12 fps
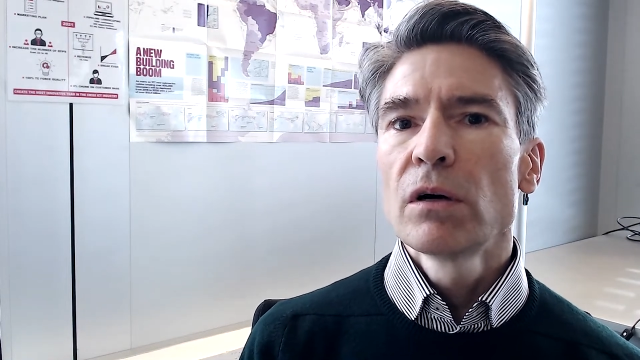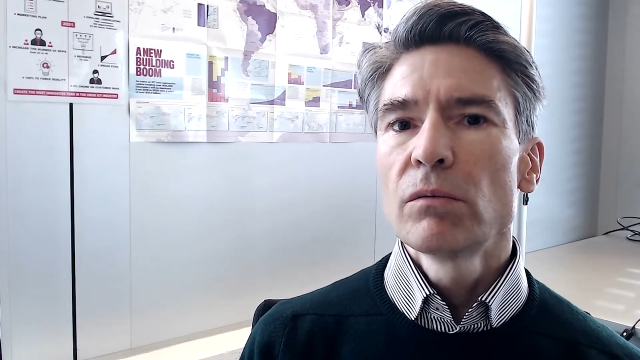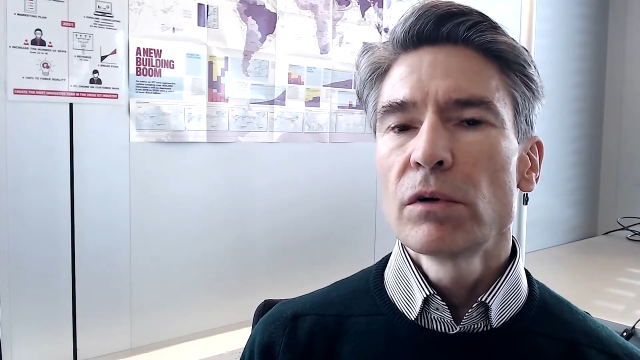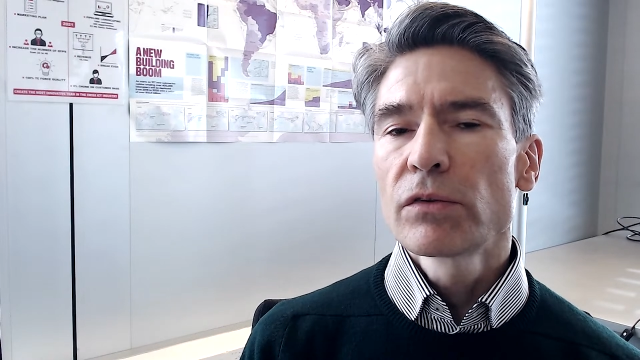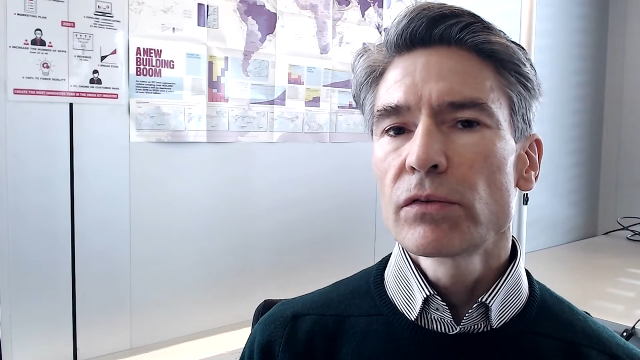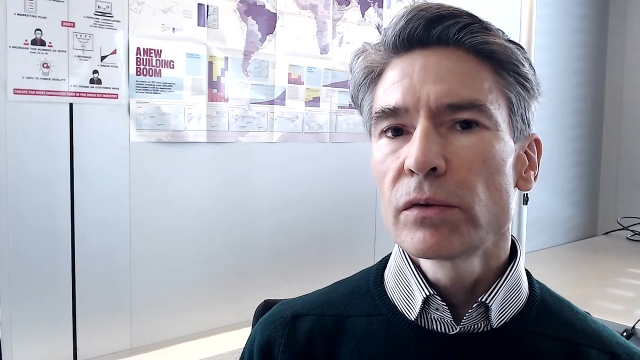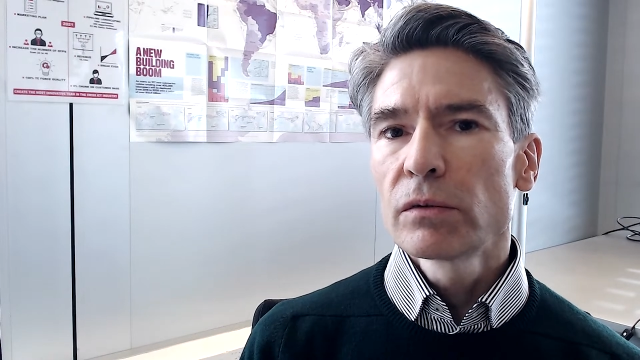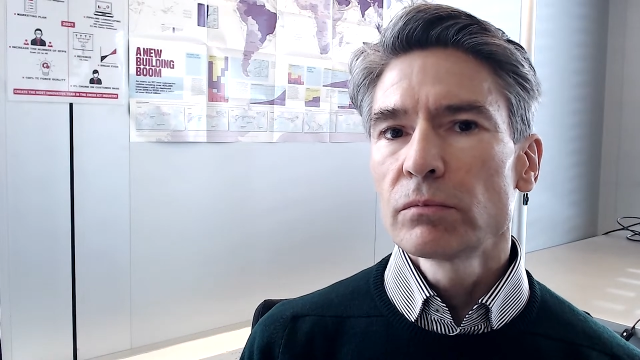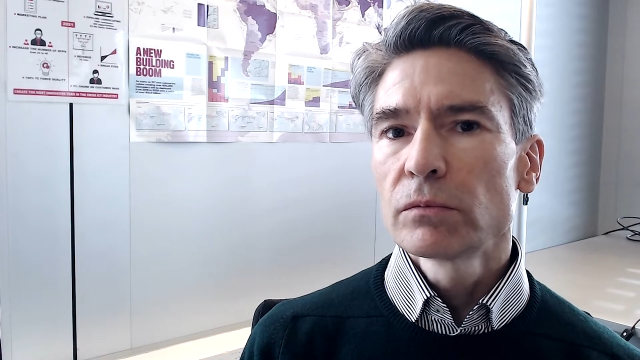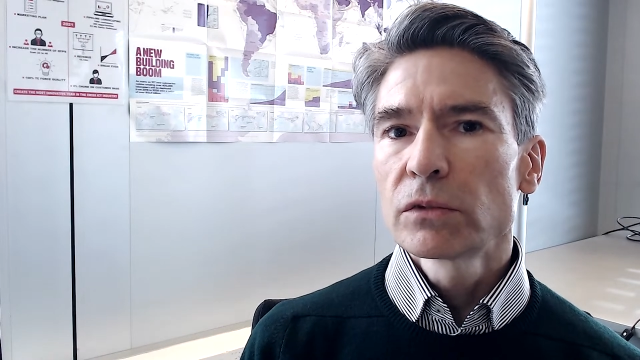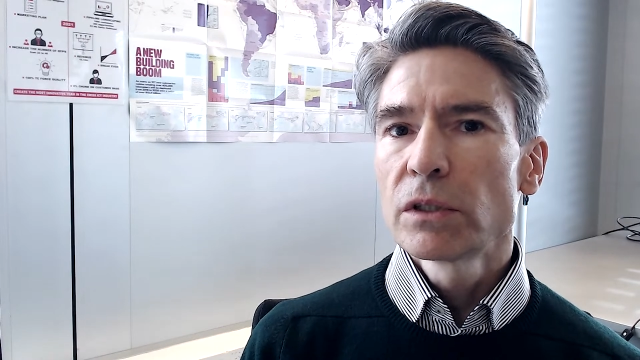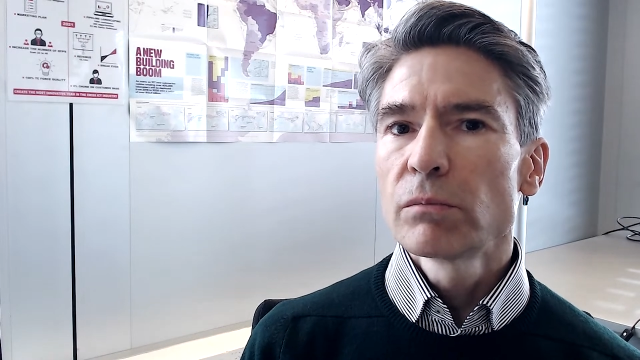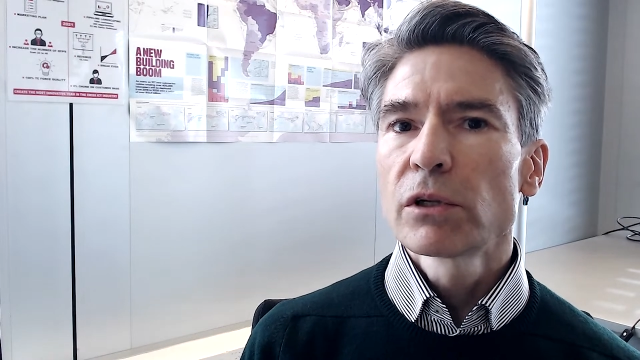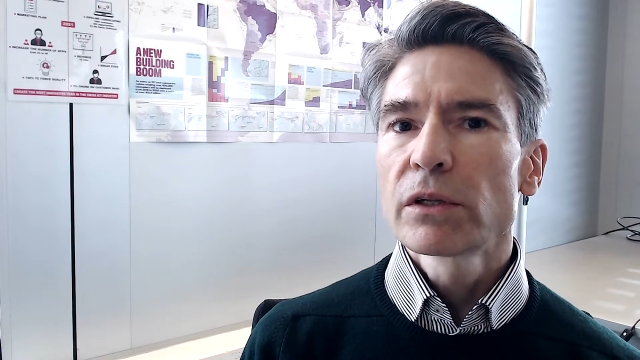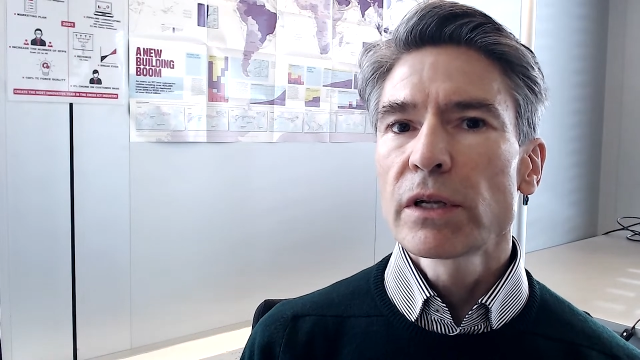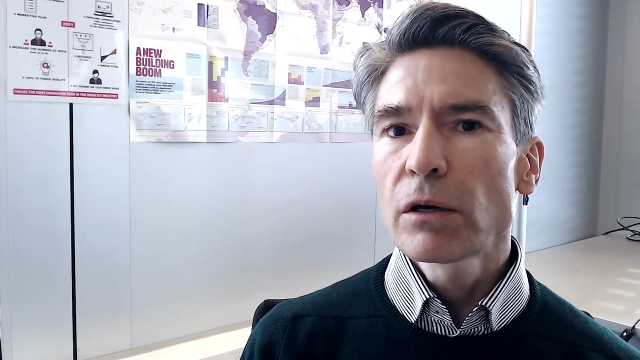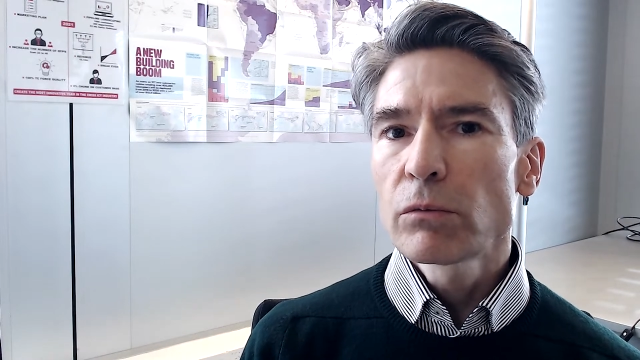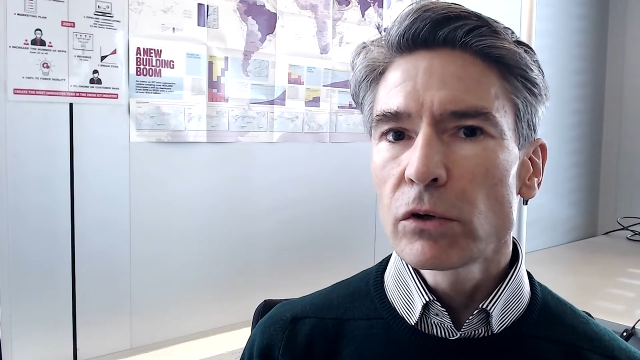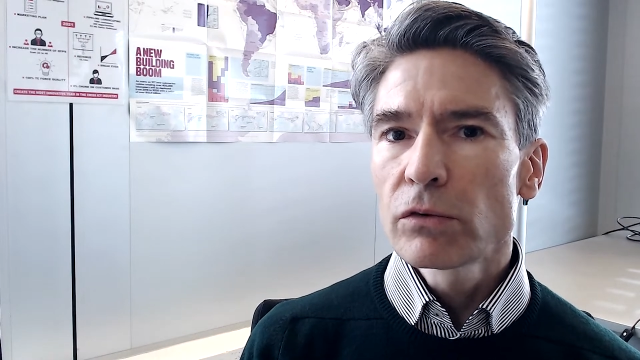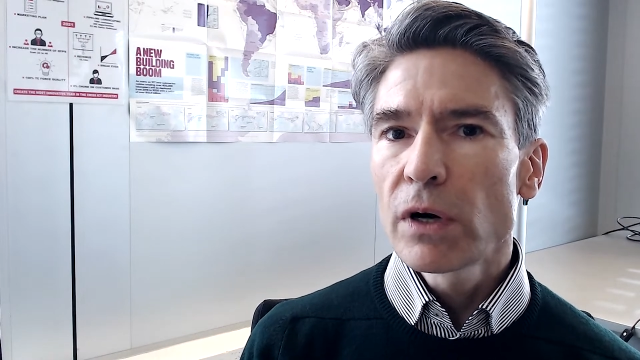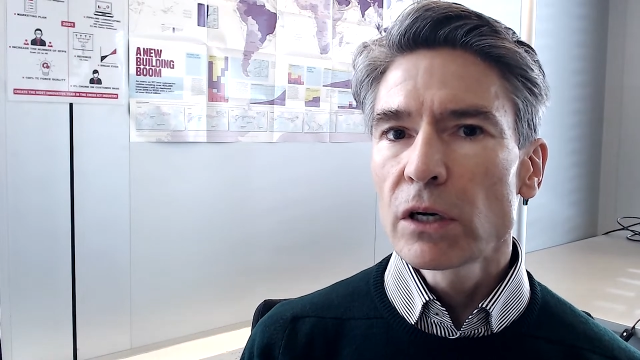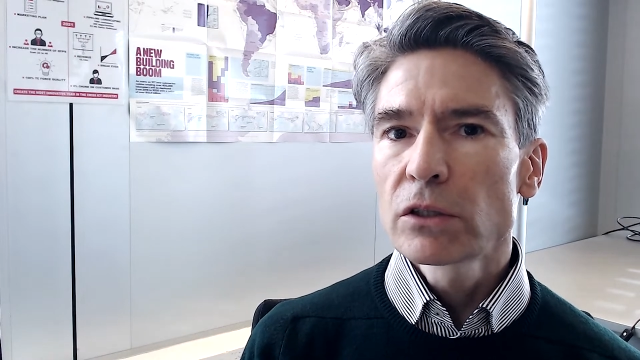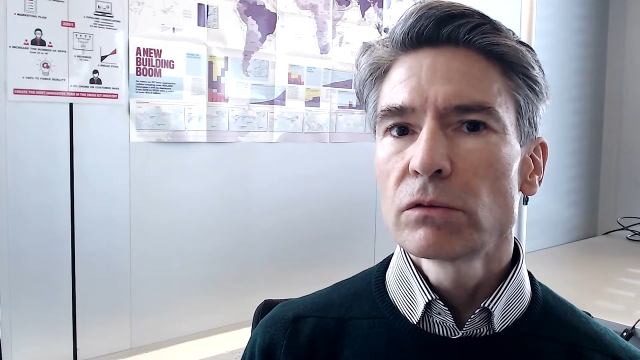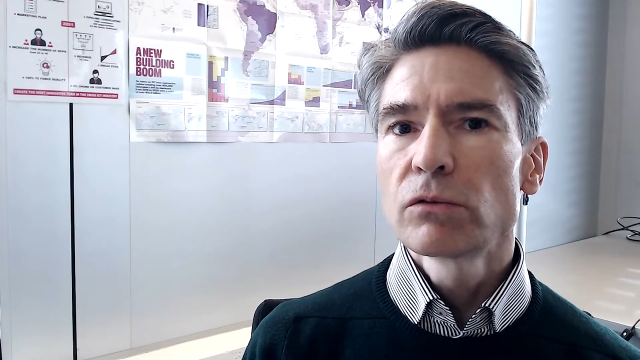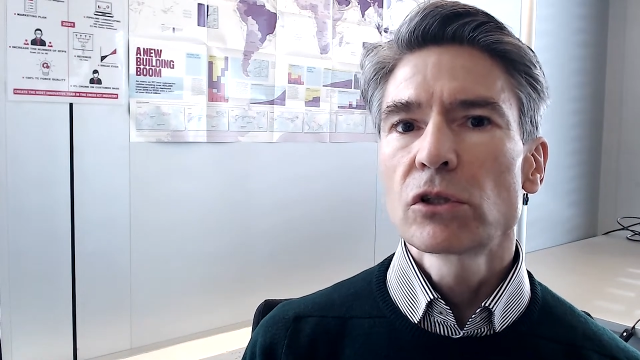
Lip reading: with simple network function